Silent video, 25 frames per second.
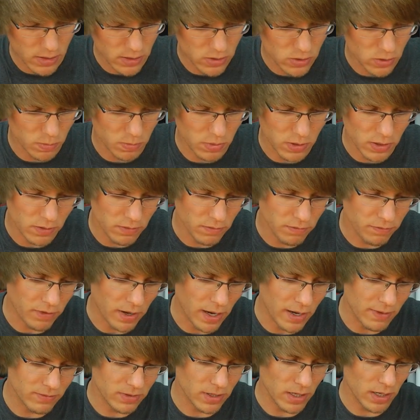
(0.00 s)
This would be
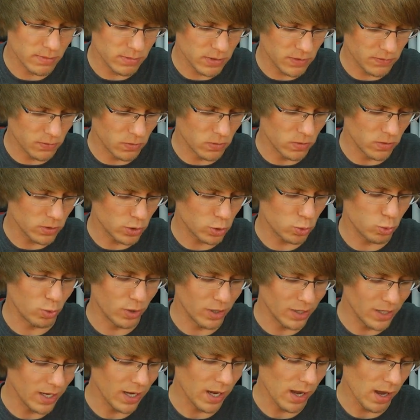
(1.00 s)
5 times 4,
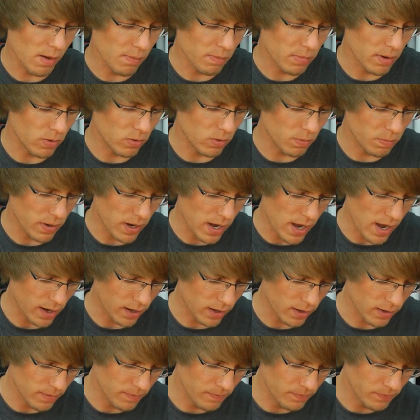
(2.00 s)
20 amp hour
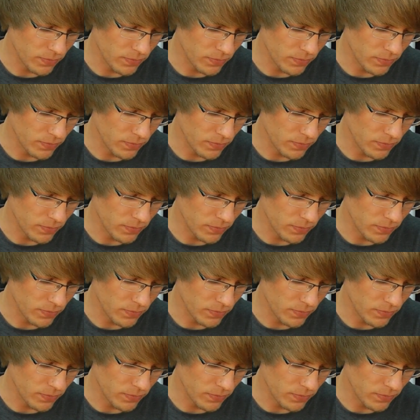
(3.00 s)
pack.